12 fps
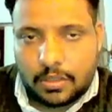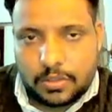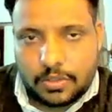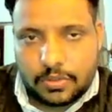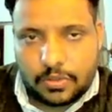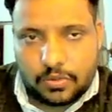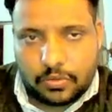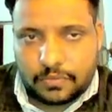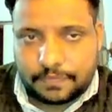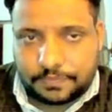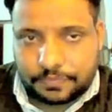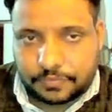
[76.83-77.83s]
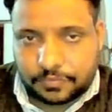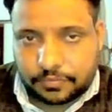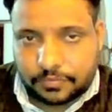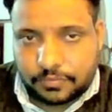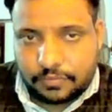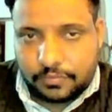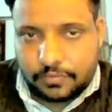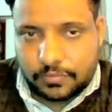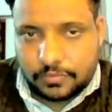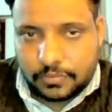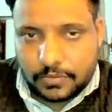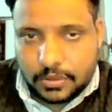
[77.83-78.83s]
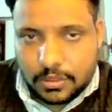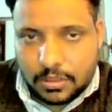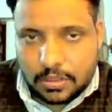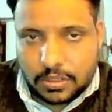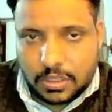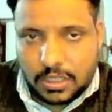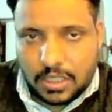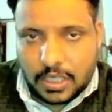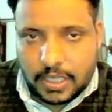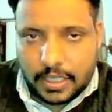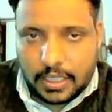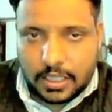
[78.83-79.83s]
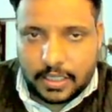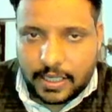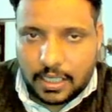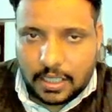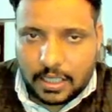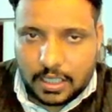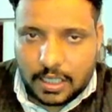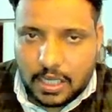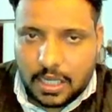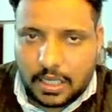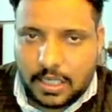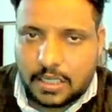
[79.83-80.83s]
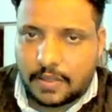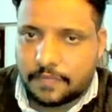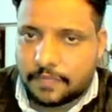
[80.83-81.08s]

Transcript: so CL delta R,